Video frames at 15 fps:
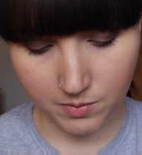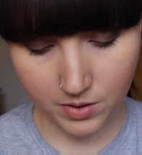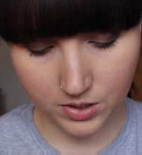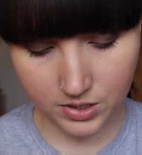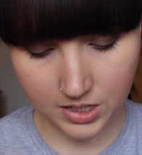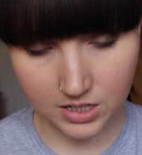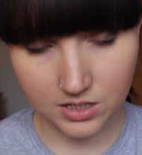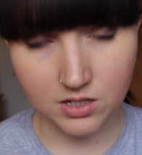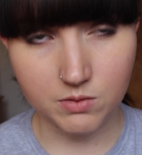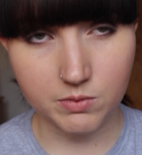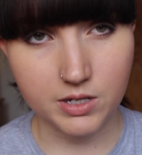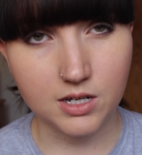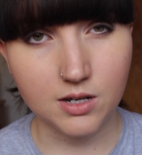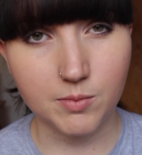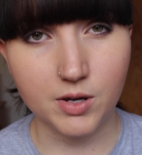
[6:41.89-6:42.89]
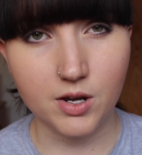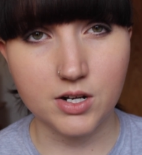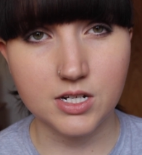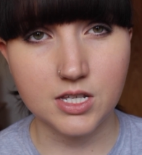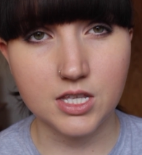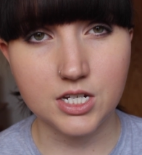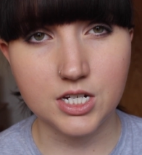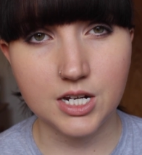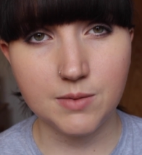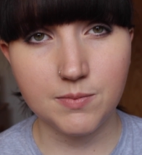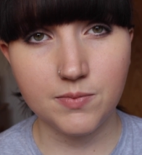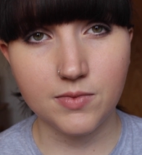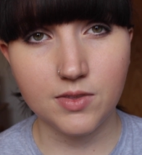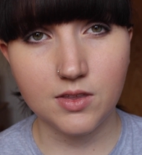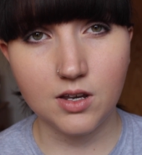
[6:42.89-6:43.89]
Most days of the week I'm going to the
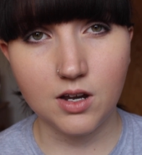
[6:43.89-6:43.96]
gym.